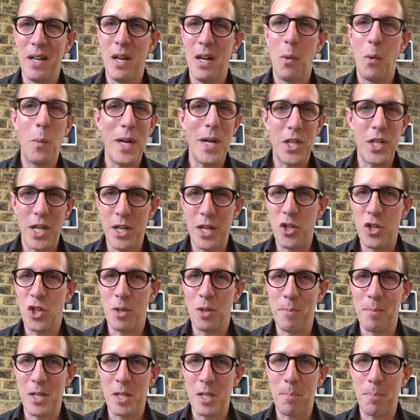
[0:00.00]
which
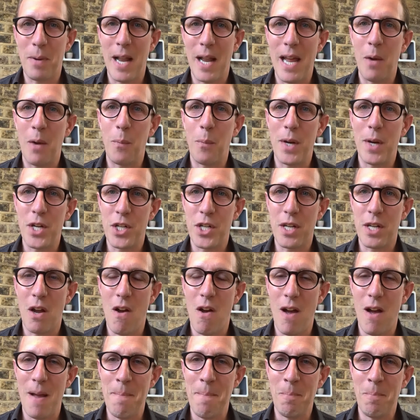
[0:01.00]
instruments play at which
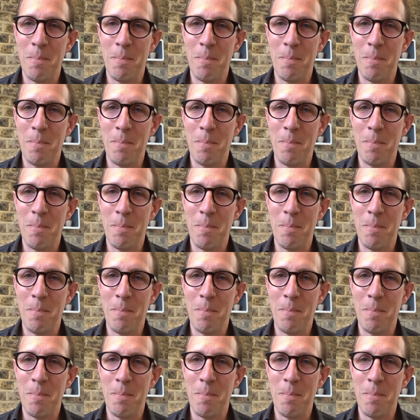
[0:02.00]
time.